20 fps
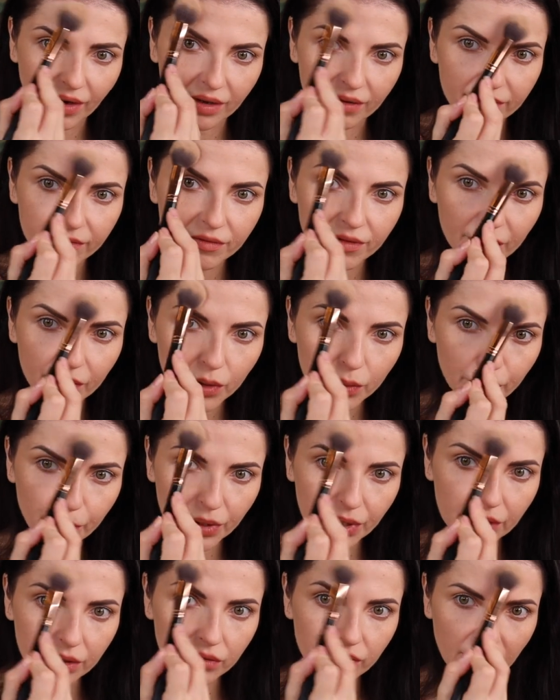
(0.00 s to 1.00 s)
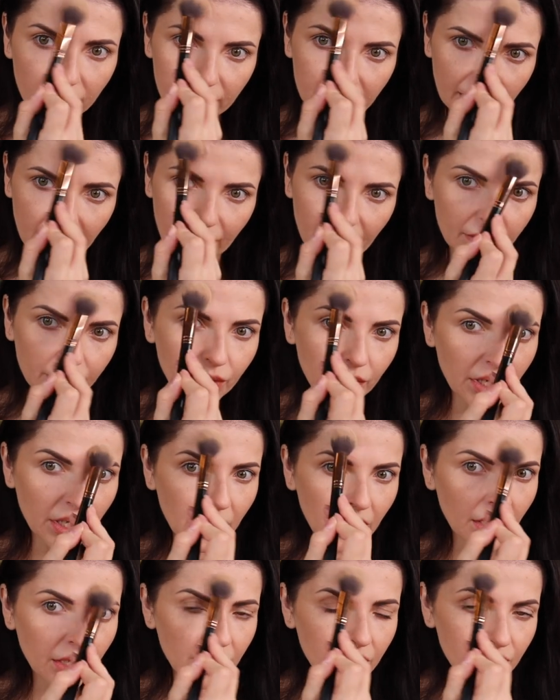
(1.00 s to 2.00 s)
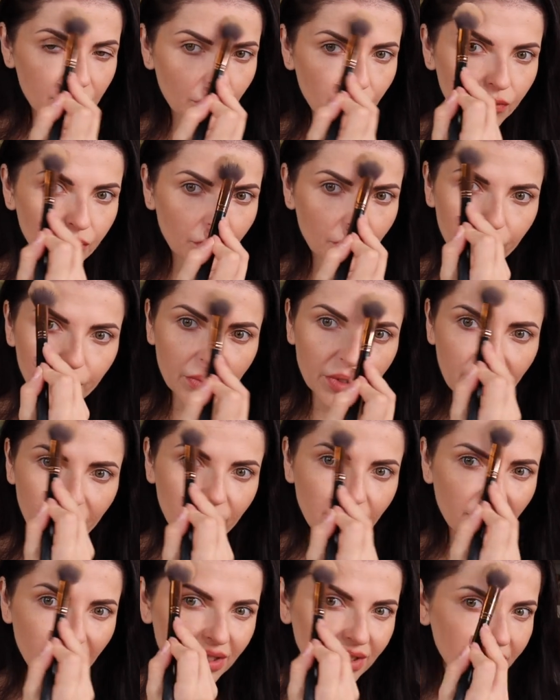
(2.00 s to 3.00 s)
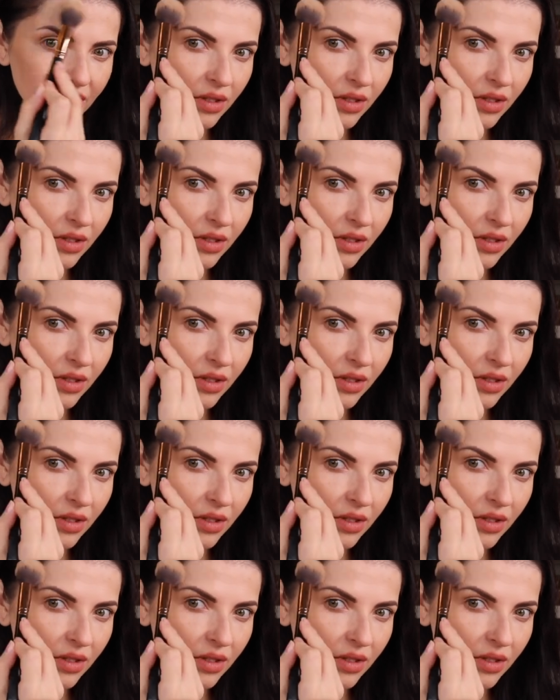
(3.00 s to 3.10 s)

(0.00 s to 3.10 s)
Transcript: I'm very pale right now, so for me